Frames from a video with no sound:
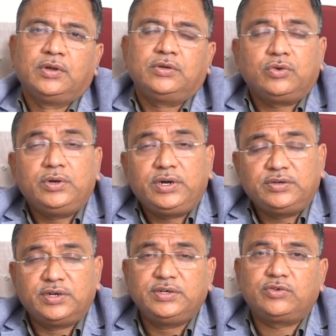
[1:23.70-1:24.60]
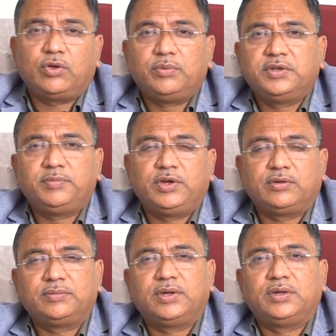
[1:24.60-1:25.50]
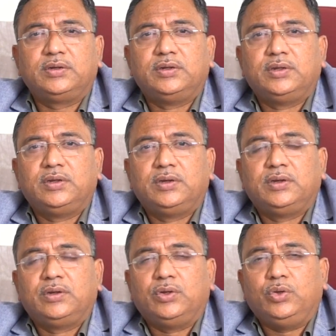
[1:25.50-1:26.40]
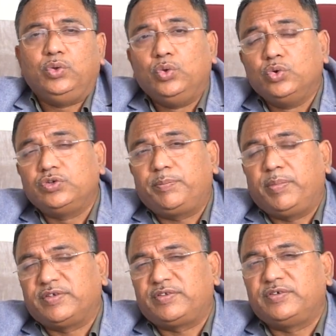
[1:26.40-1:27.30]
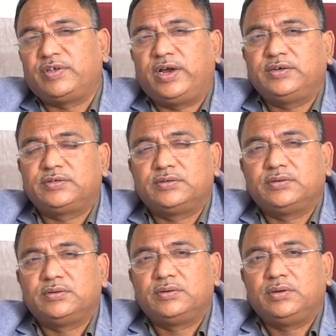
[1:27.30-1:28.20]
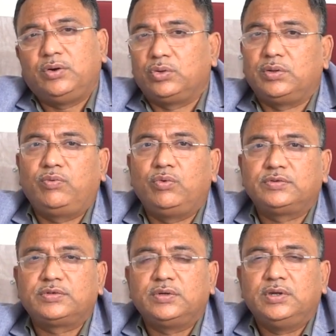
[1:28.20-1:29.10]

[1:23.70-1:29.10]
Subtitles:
So it changes always because of the use of pesticides into the foods,